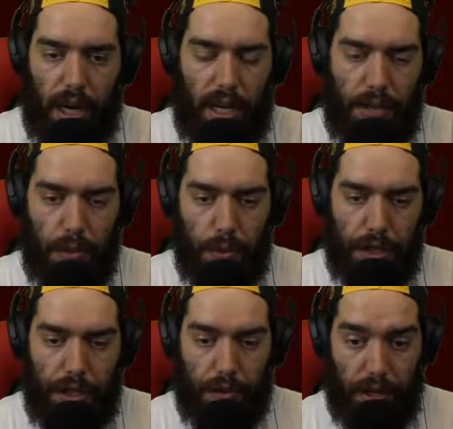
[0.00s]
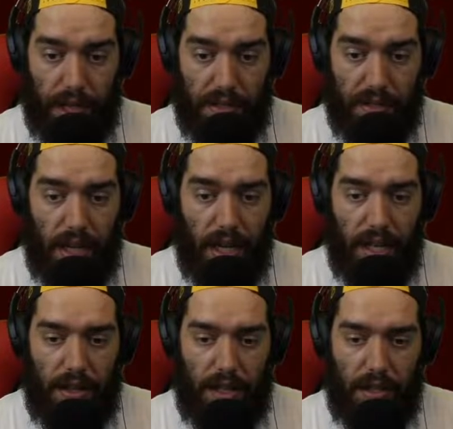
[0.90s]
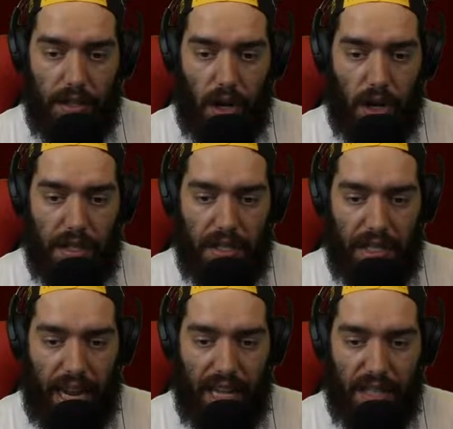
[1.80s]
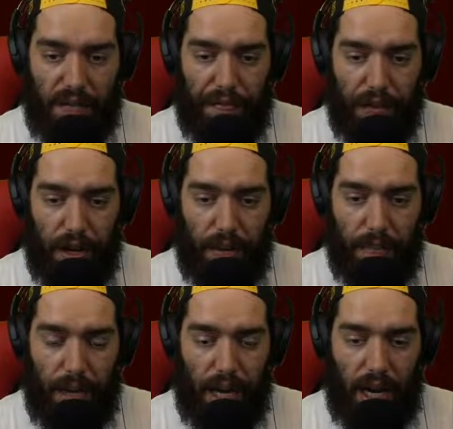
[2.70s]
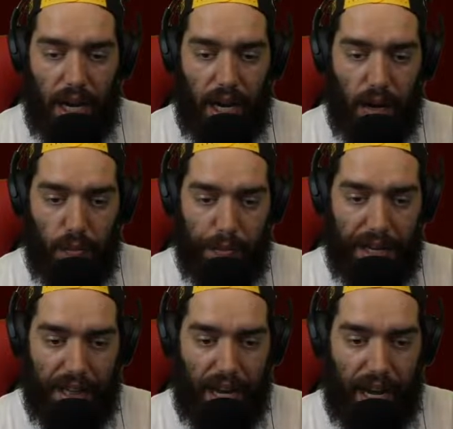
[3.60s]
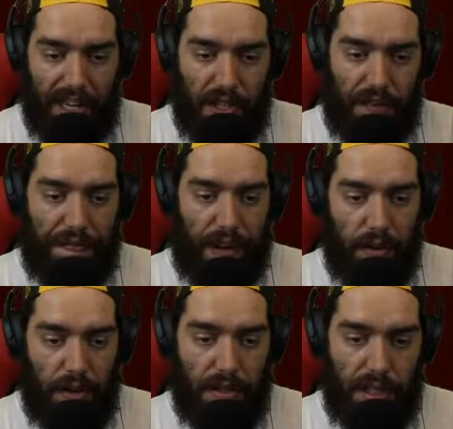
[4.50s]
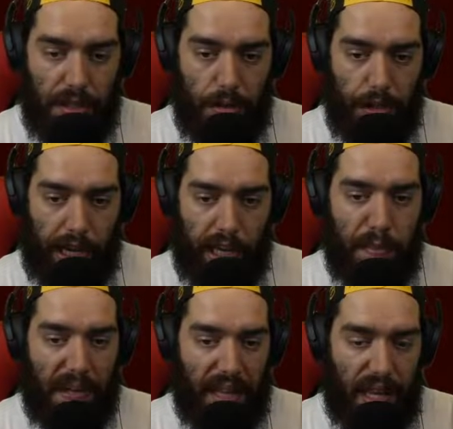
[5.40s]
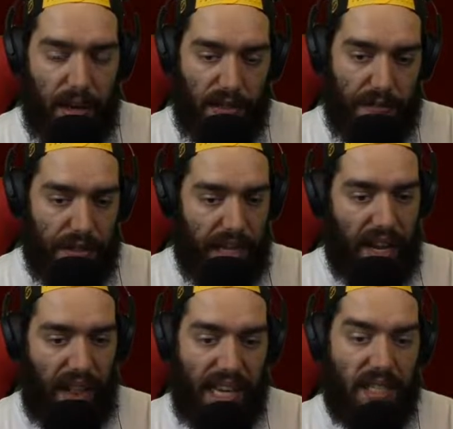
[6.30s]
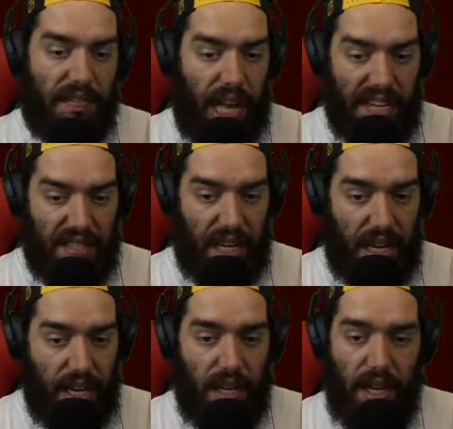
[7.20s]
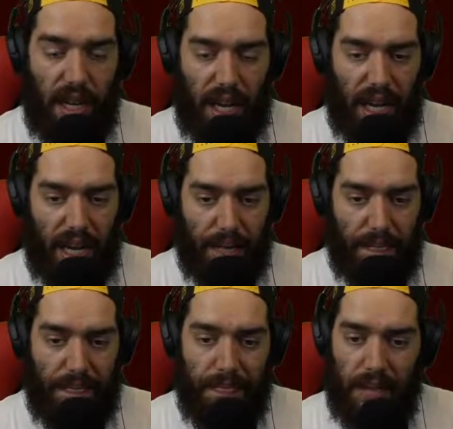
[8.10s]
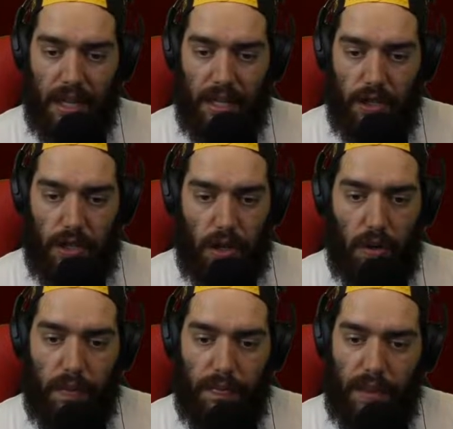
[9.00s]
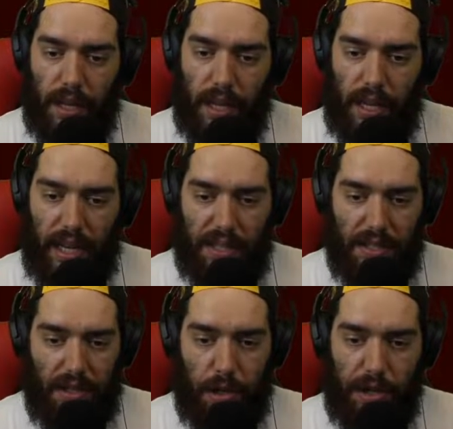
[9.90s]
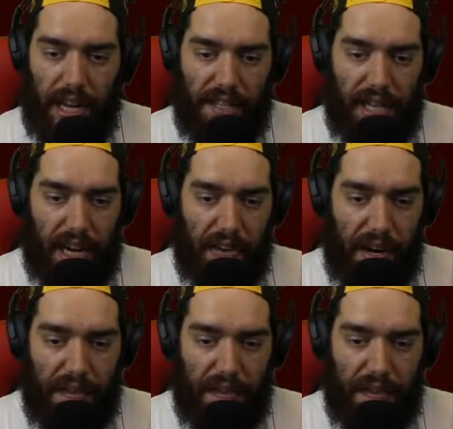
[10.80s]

dual leech rings These are stats from a ring that I actually found on D2JSP that was for sale as of last night. So it's 39 attack rating,